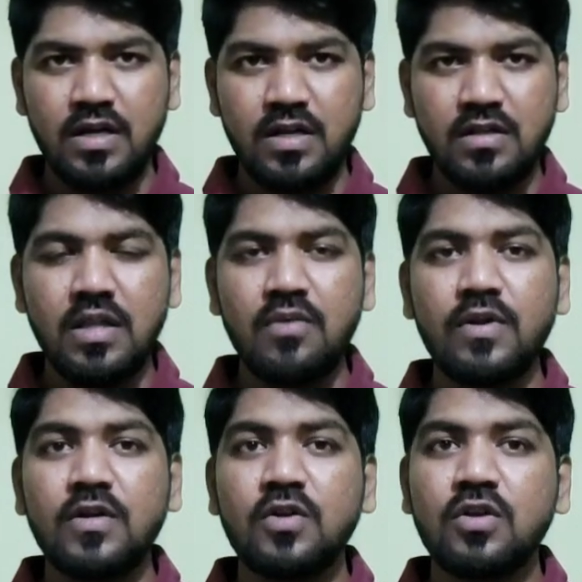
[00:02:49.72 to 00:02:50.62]

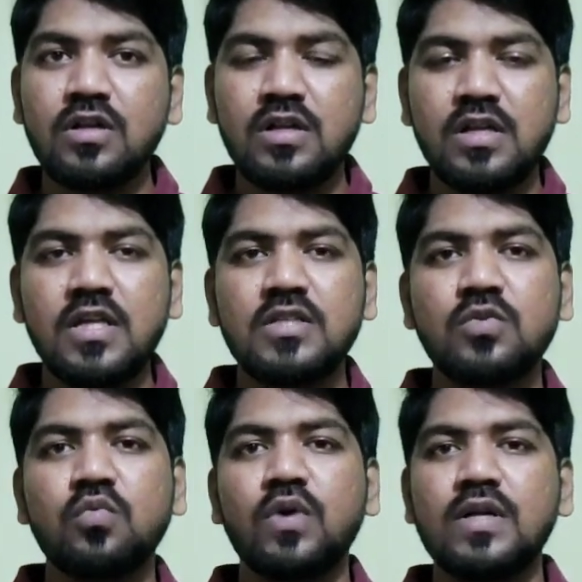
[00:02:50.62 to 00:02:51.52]
will teach
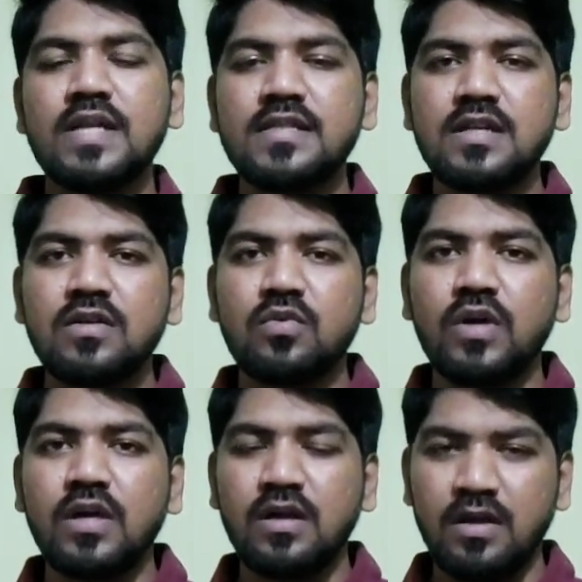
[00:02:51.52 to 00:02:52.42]
you one lesson
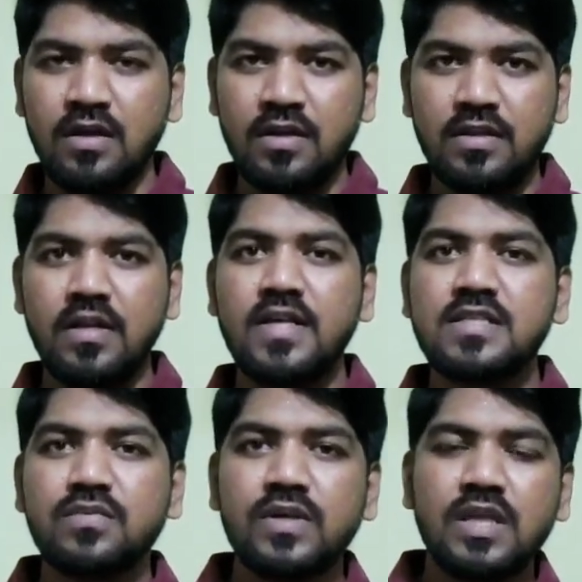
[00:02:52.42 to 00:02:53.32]
today, the
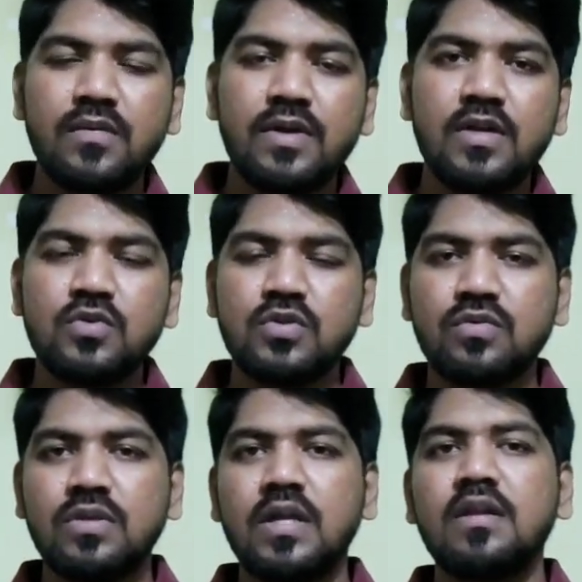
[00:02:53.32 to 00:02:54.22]
next week they will teach you
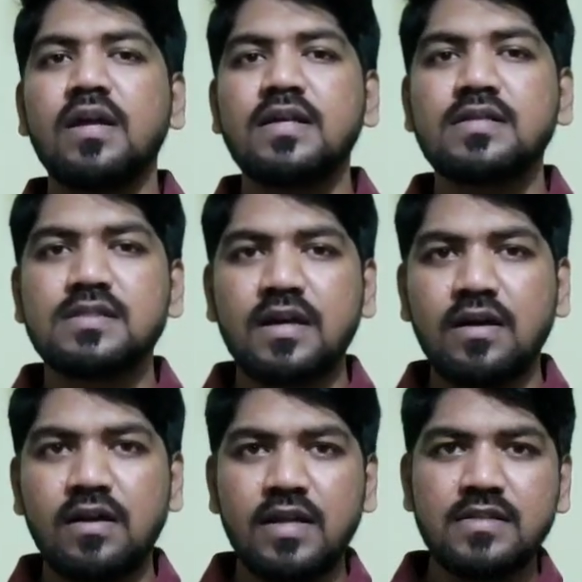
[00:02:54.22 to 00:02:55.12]
to the
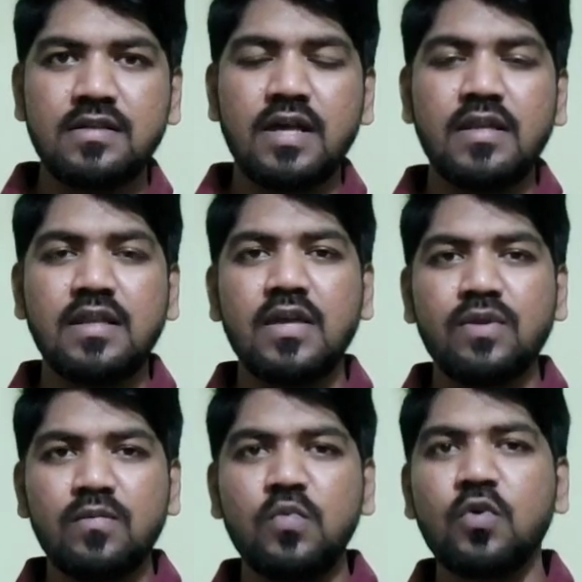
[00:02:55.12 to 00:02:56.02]
second lesson, and they
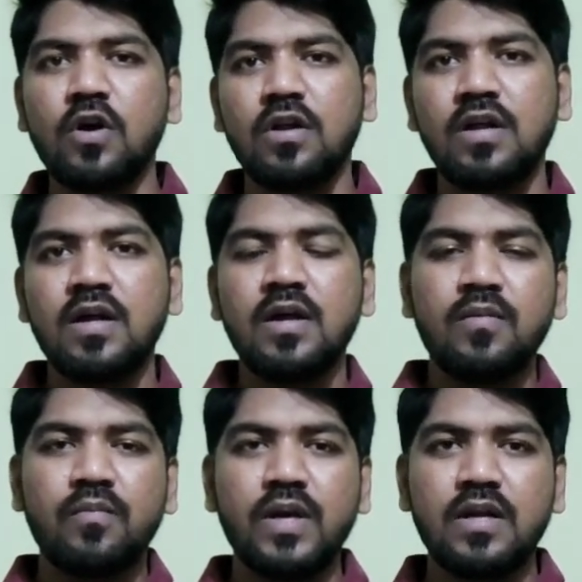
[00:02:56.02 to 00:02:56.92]
will move on.
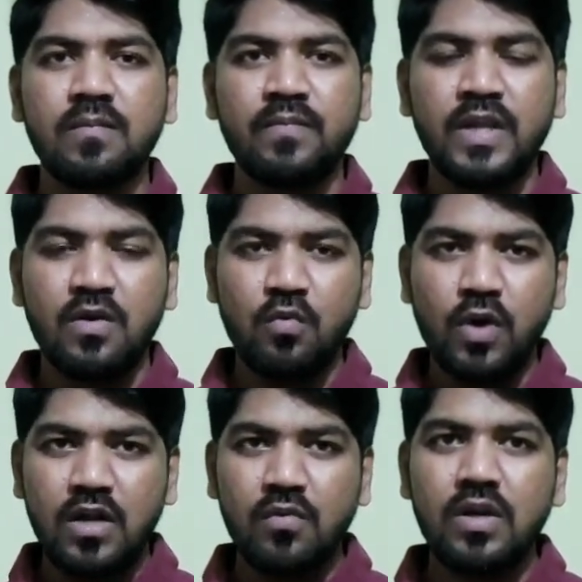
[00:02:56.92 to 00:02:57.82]
But
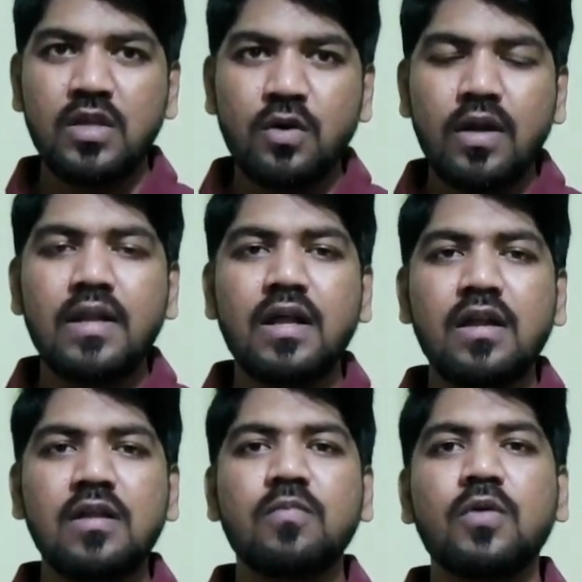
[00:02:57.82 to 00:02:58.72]
whatever you are
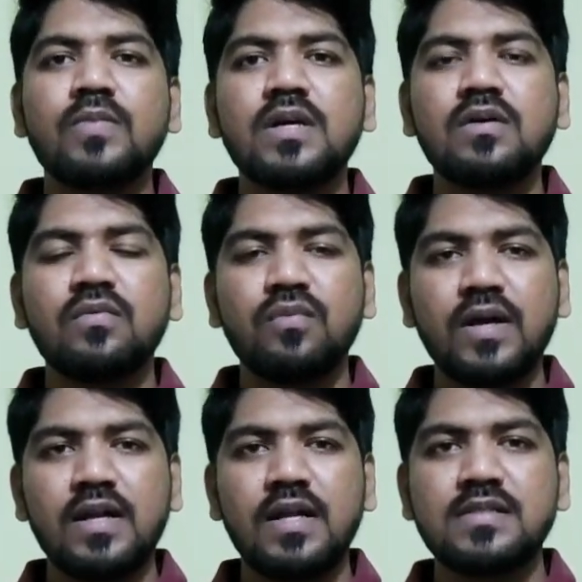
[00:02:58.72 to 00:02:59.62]
learning from the
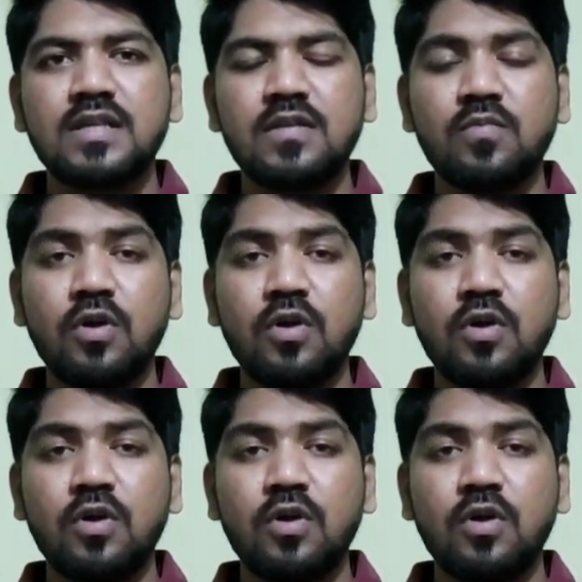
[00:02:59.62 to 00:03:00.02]
one lesson, if